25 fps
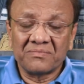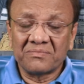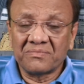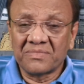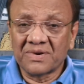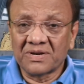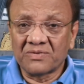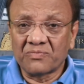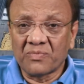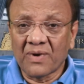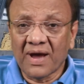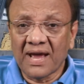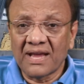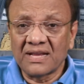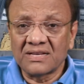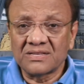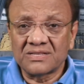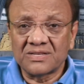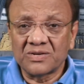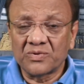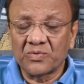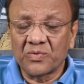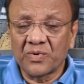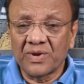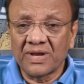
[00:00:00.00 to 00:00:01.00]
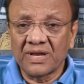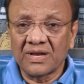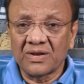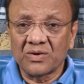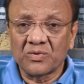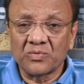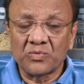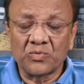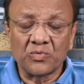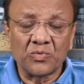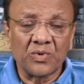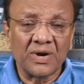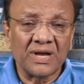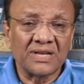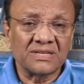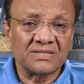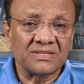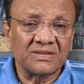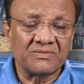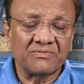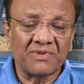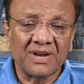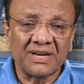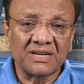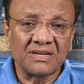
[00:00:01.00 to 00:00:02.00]
but why is he going? Who has
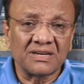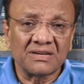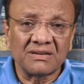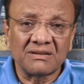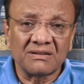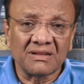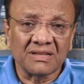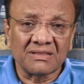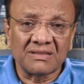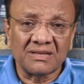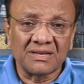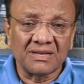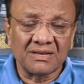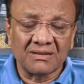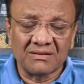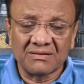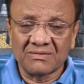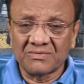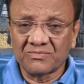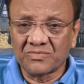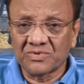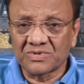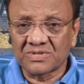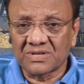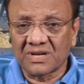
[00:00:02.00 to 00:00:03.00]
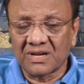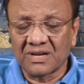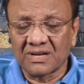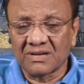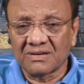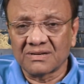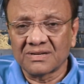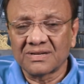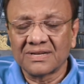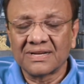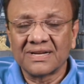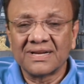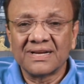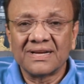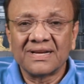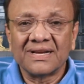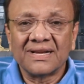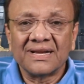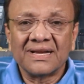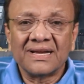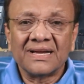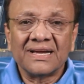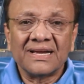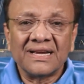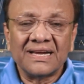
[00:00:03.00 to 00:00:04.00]
invited? Nothing was clear.
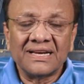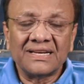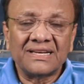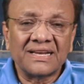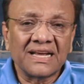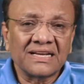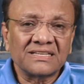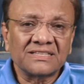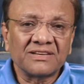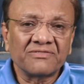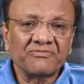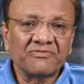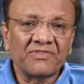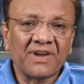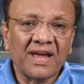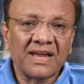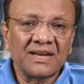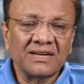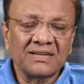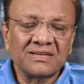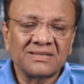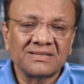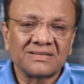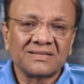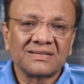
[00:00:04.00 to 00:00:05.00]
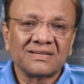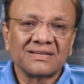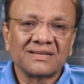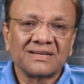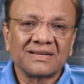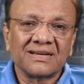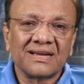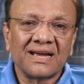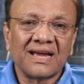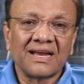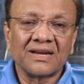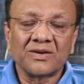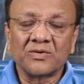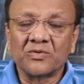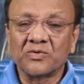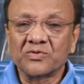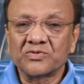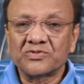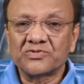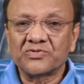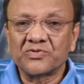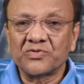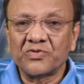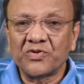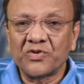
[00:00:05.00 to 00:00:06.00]
He takes a flight and
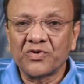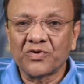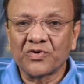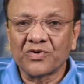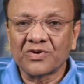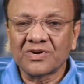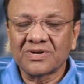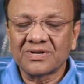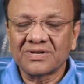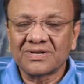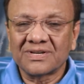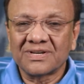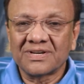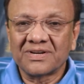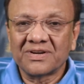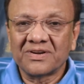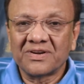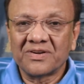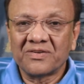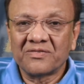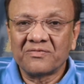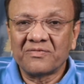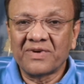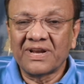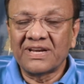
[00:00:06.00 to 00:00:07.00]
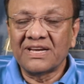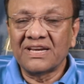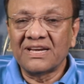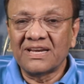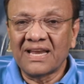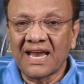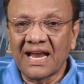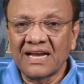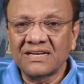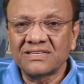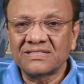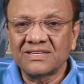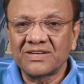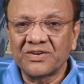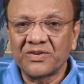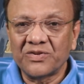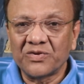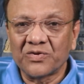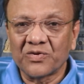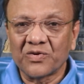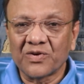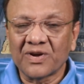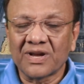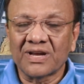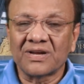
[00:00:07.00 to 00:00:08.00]
goes to New York. When he lands in New
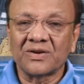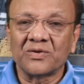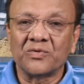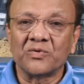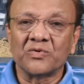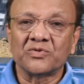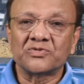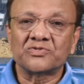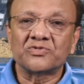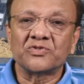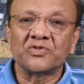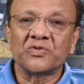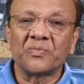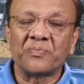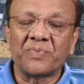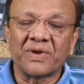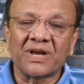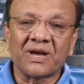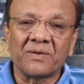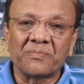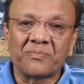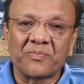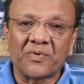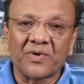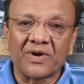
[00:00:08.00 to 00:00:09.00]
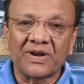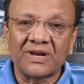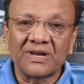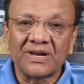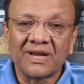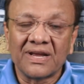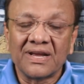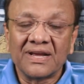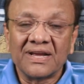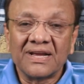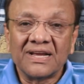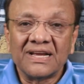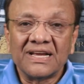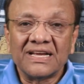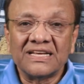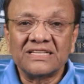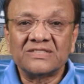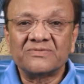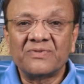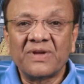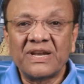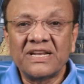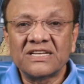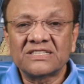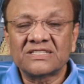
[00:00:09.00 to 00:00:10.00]
York and goes to the pickup point, he
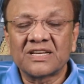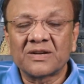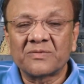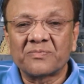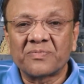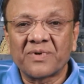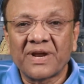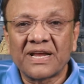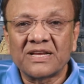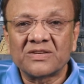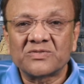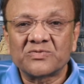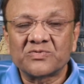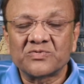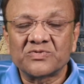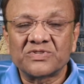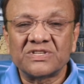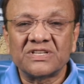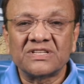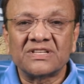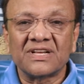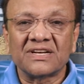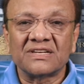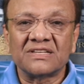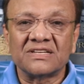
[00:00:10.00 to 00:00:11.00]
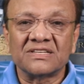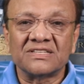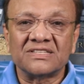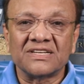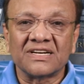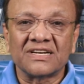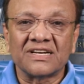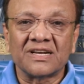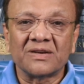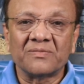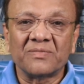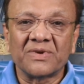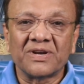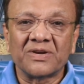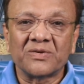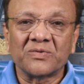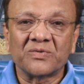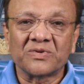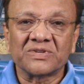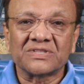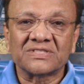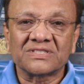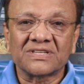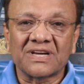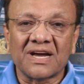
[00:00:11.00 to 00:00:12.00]
is very surprised to see that the gentleman who
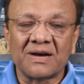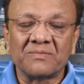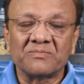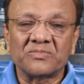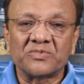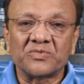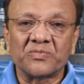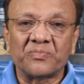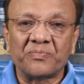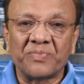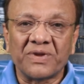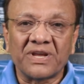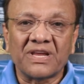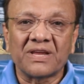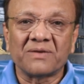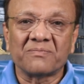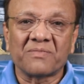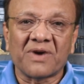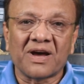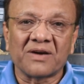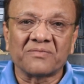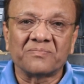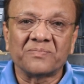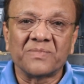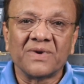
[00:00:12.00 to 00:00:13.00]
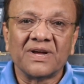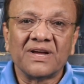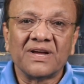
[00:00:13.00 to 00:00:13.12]
has come to pick him up